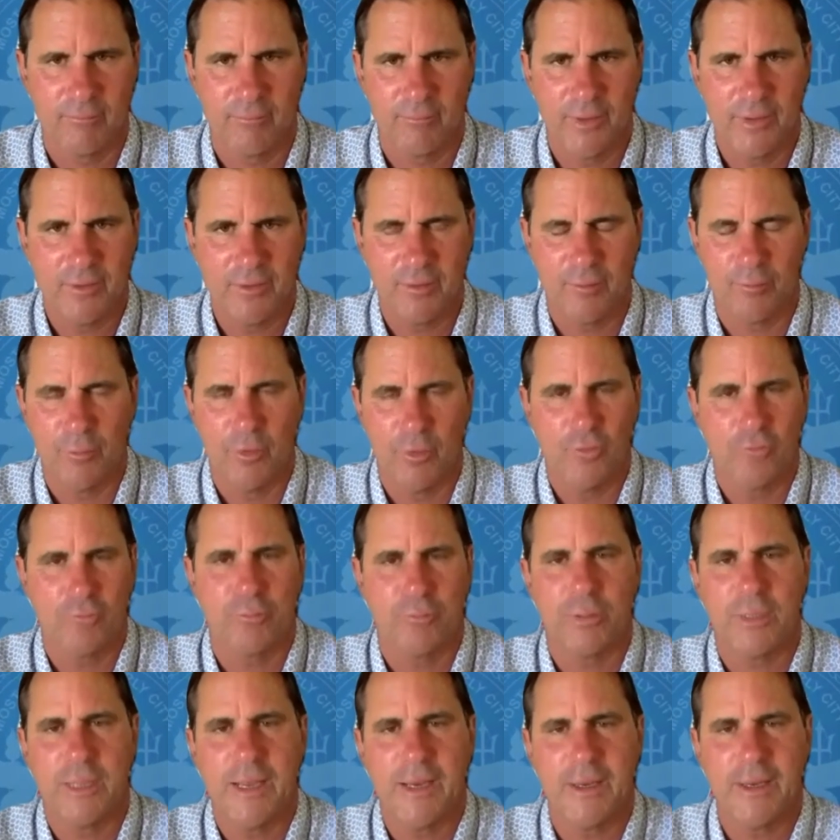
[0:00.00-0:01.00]
it's the most
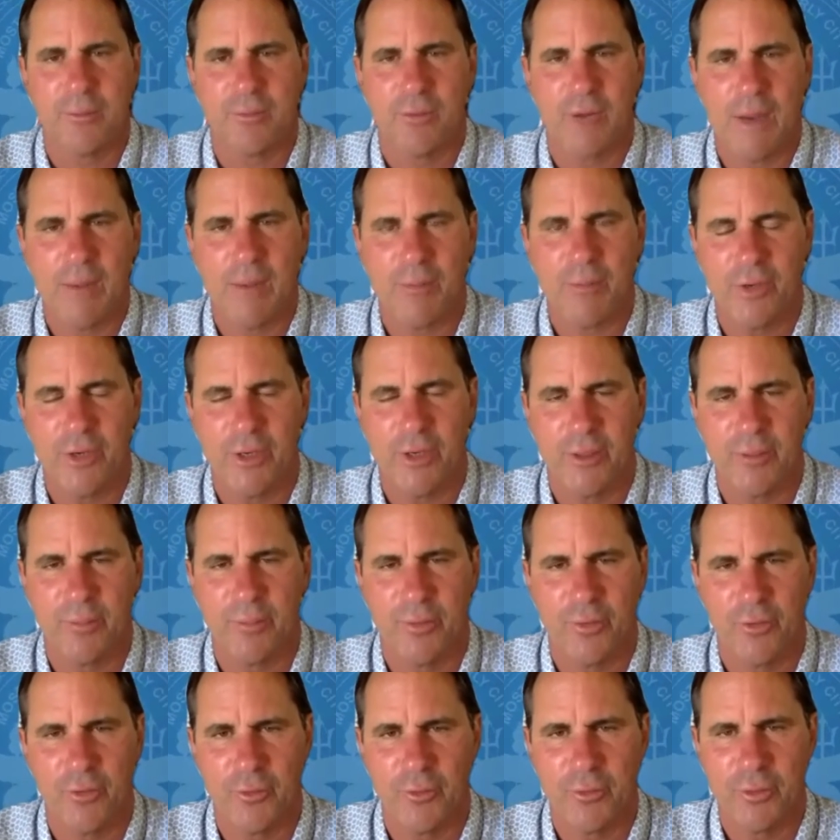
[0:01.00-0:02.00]
blighted property in
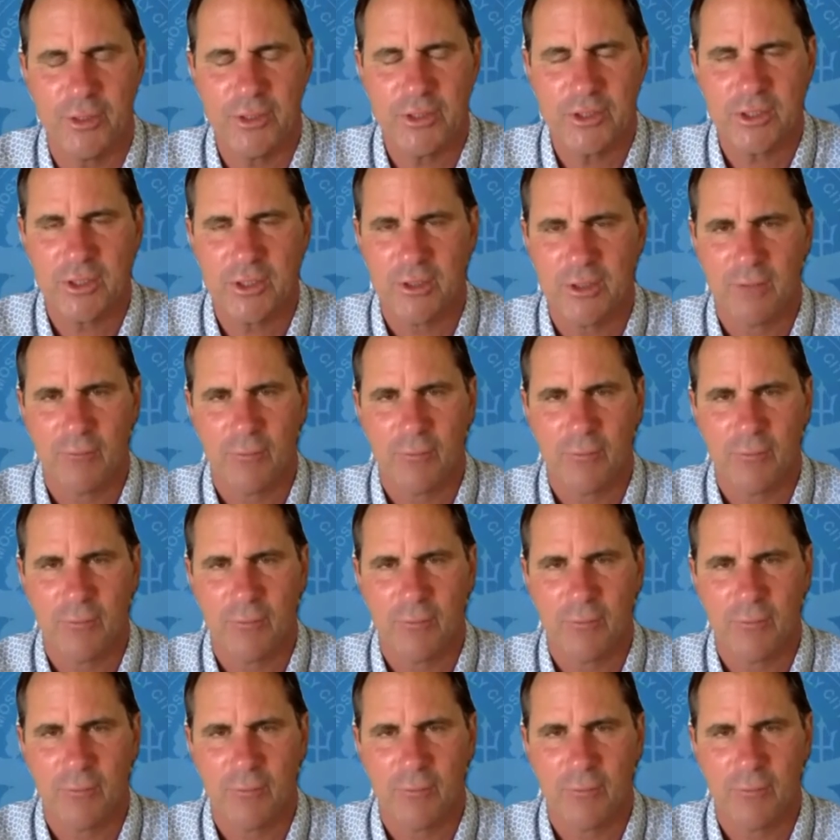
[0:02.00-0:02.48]
Imperial Beach.